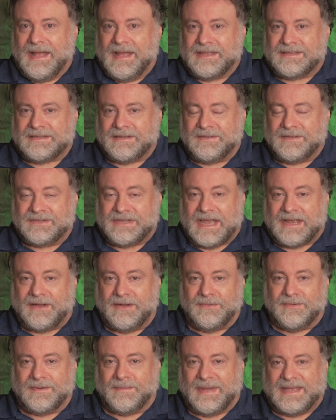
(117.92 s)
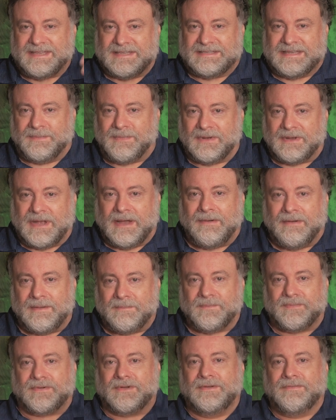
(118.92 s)
uh, so Jack Horner basically said, well, go
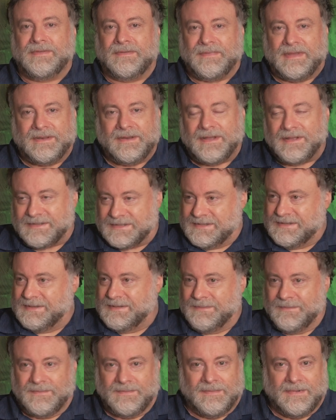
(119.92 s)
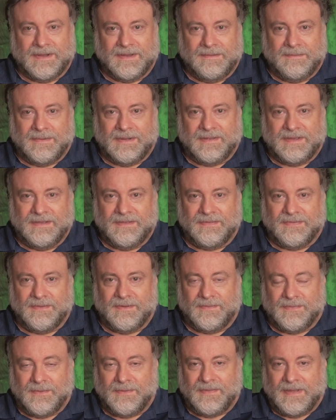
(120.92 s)
and prove that they're not what you, what you
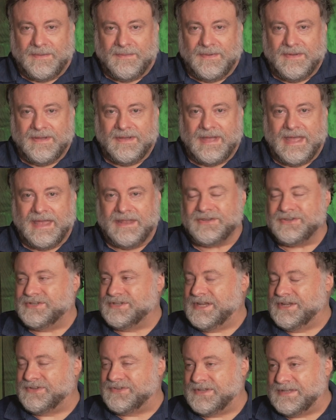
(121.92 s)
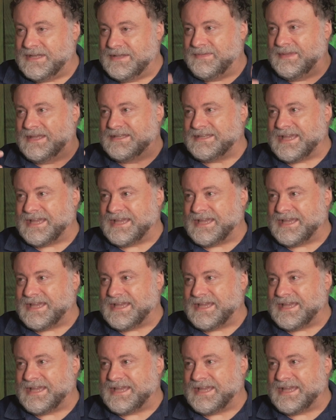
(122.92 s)
thought, thought they were. And she did the